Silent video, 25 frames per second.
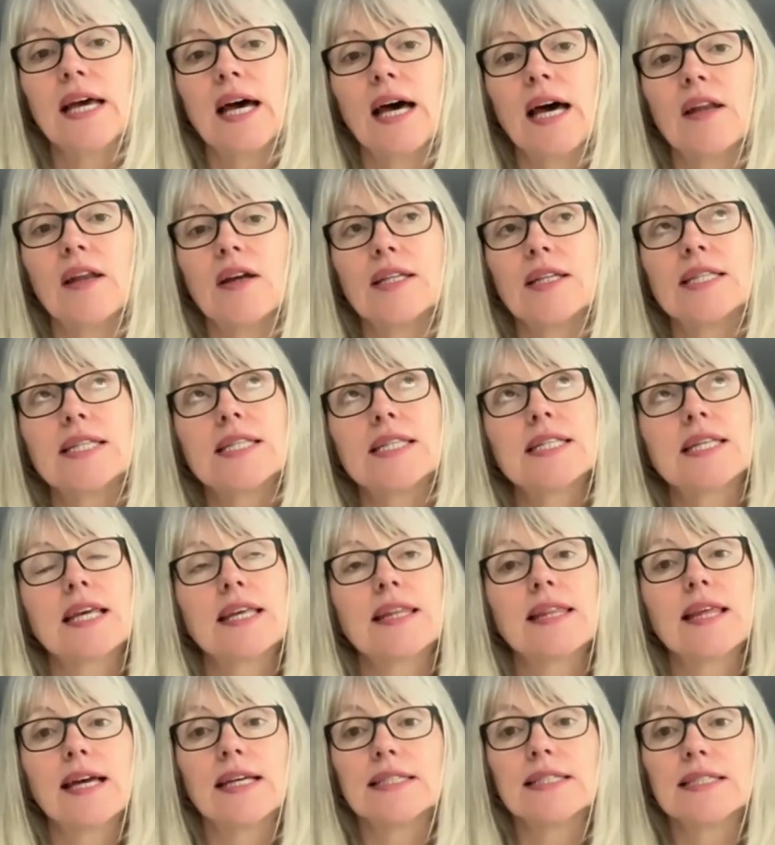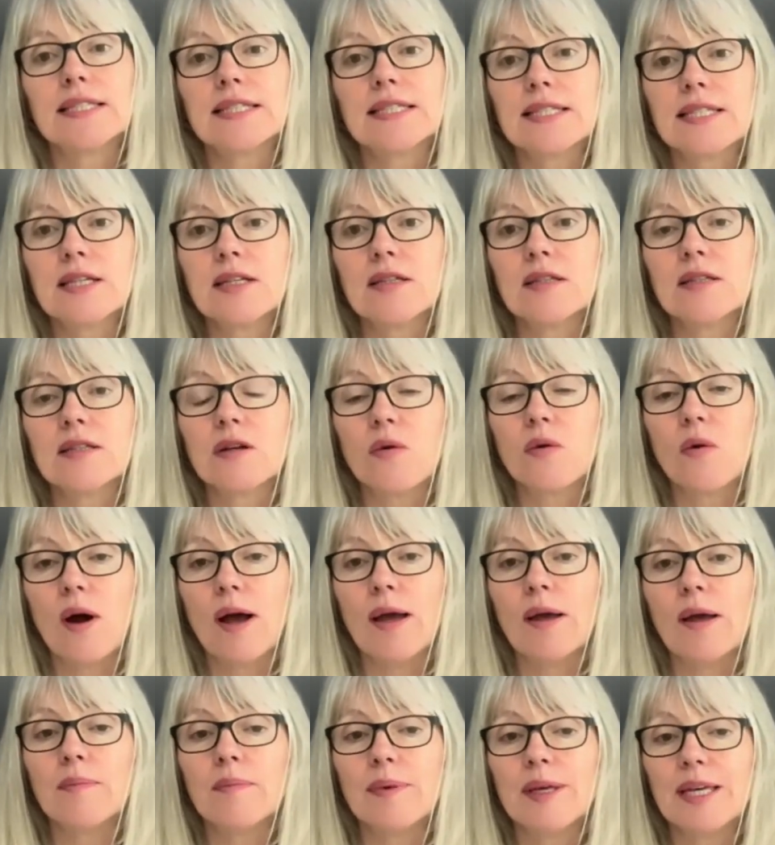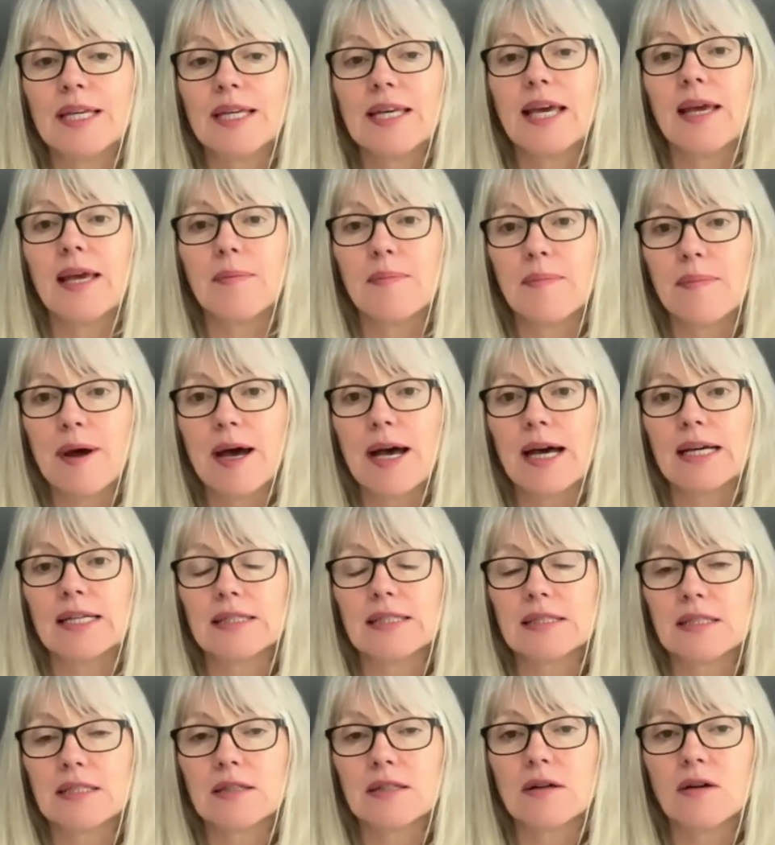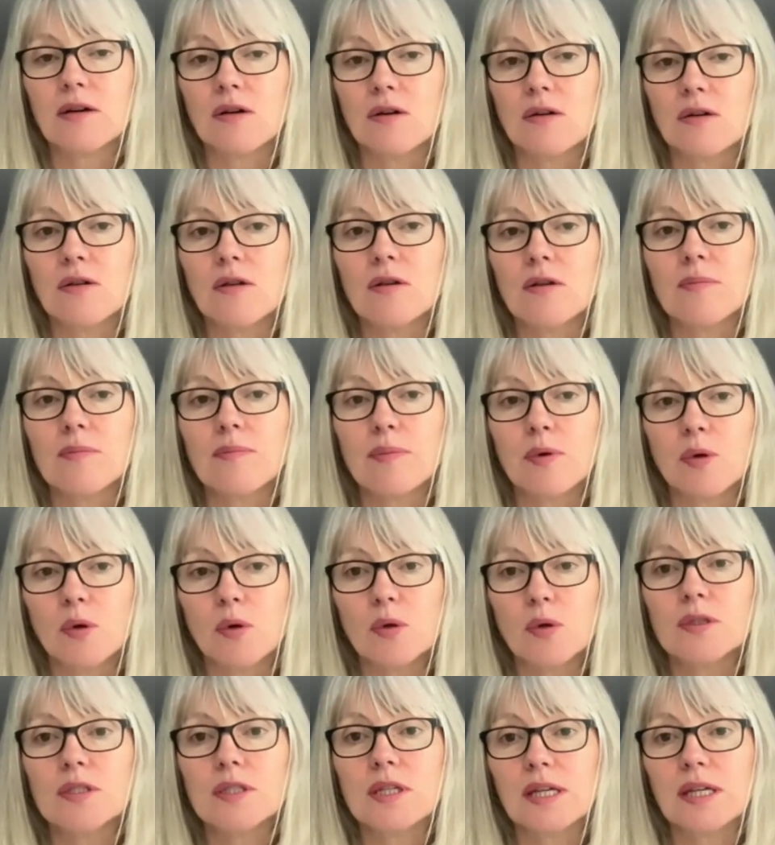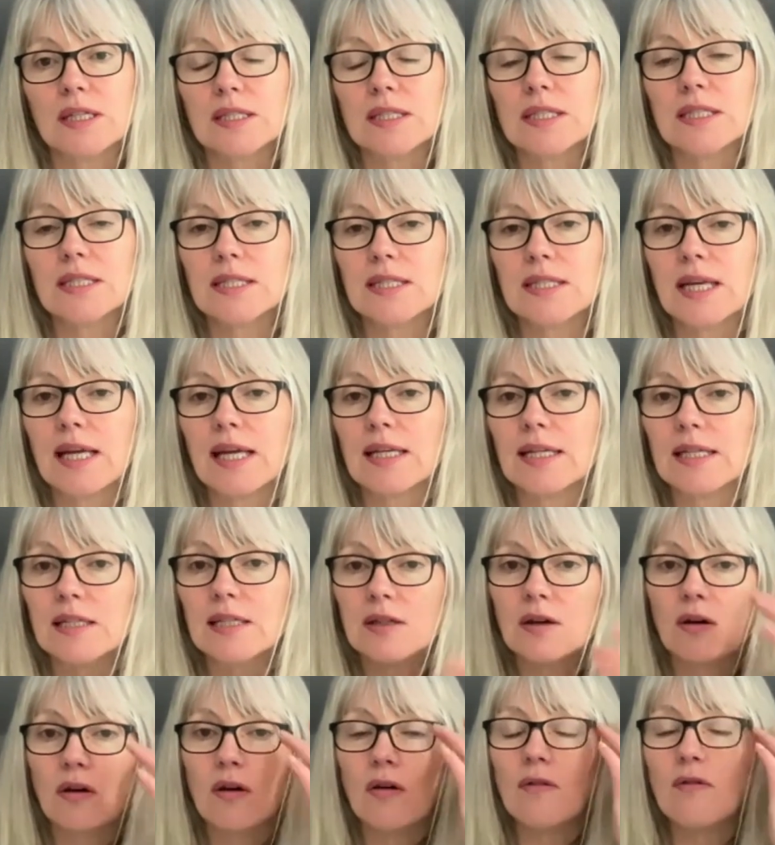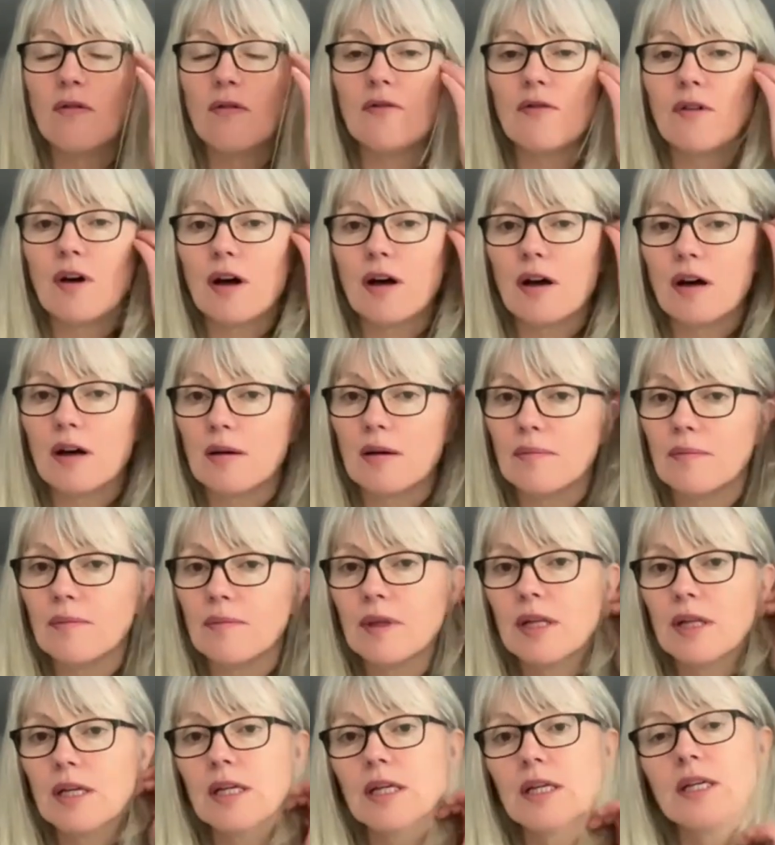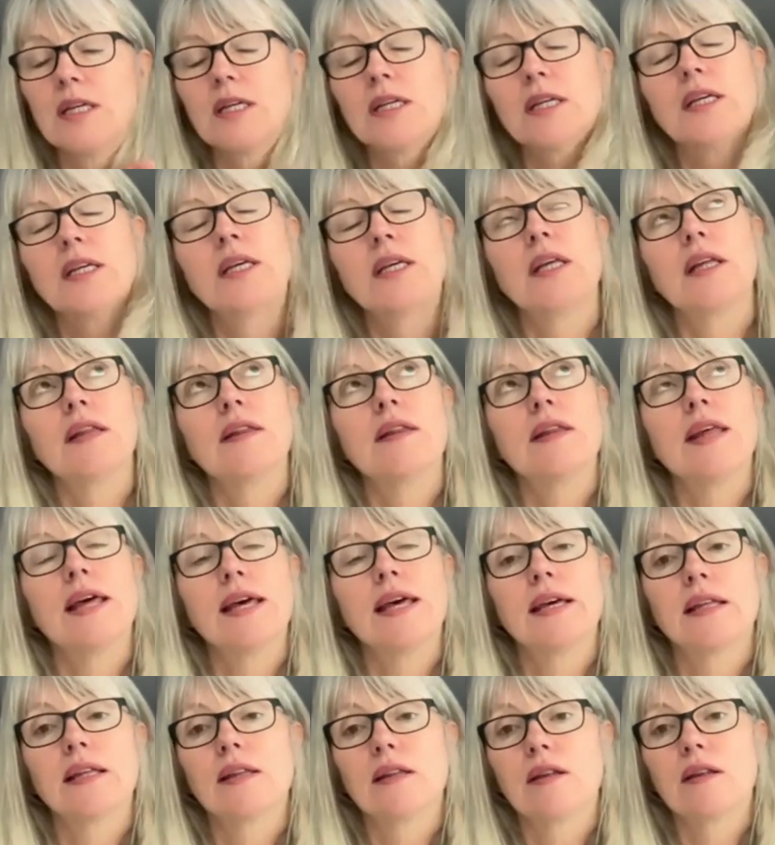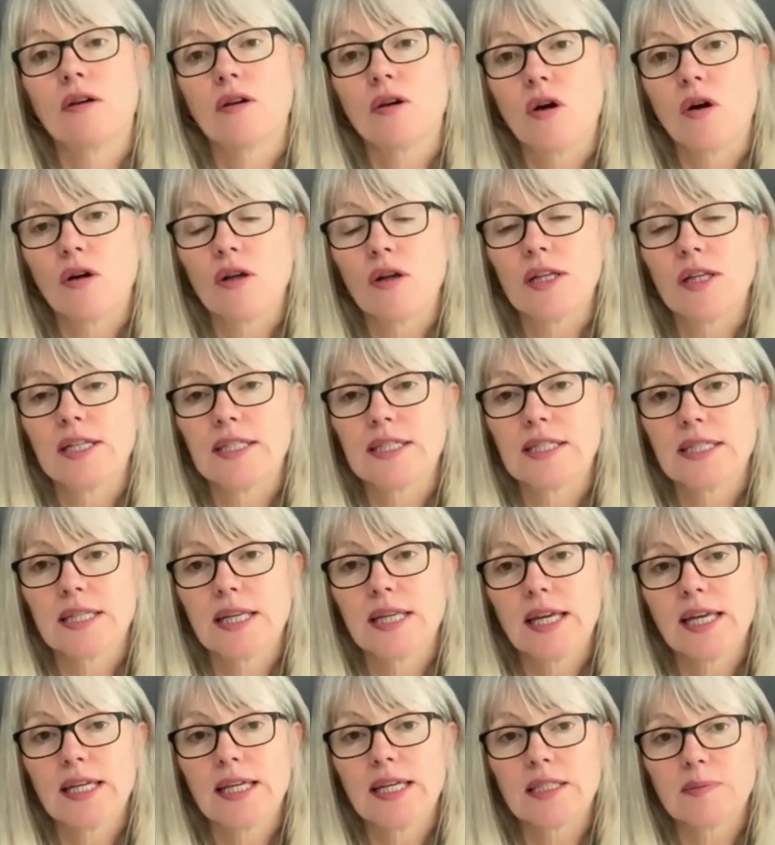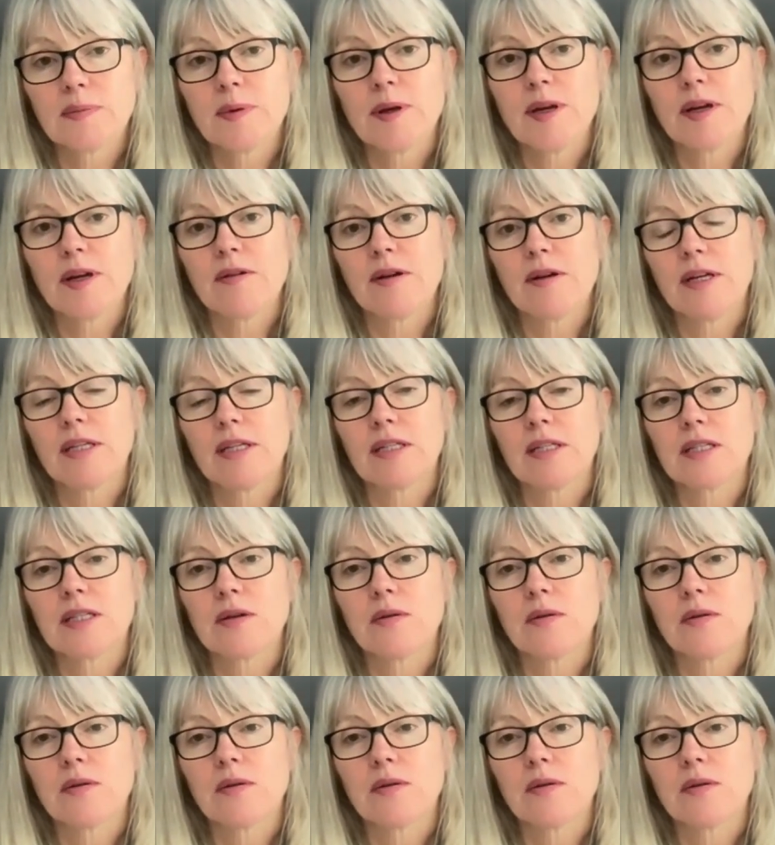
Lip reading: and I'd say that is still quite a big impact on the board's understanding of the colleagues' experience.